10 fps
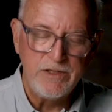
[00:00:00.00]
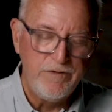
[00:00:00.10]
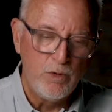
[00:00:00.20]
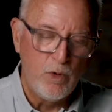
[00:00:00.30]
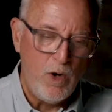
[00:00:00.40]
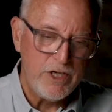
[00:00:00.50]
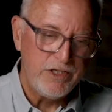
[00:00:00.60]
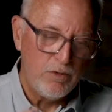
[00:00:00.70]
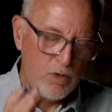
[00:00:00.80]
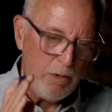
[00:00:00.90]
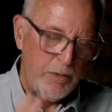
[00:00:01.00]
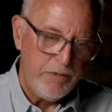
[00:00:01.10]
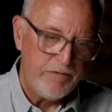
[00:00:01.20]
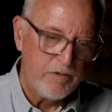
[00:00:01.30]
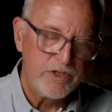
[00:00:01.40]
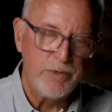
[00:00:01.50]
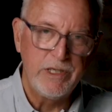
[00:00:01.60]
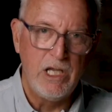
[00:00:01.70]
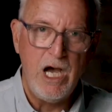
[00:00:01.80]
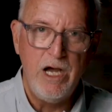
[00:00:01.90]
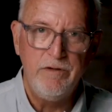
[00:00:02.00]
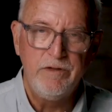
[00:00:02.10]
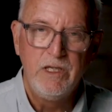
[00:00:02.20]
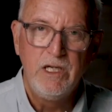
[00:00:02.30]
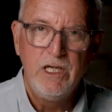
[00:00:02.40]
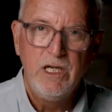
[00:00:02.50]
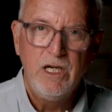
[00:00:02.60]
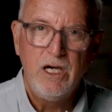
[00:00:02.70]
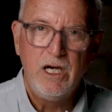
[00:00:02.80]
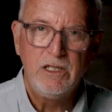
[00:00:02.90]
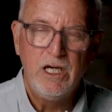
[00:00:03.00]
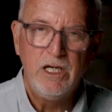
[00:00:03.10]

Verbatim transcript: if you were watching it right when we first went live, on uh,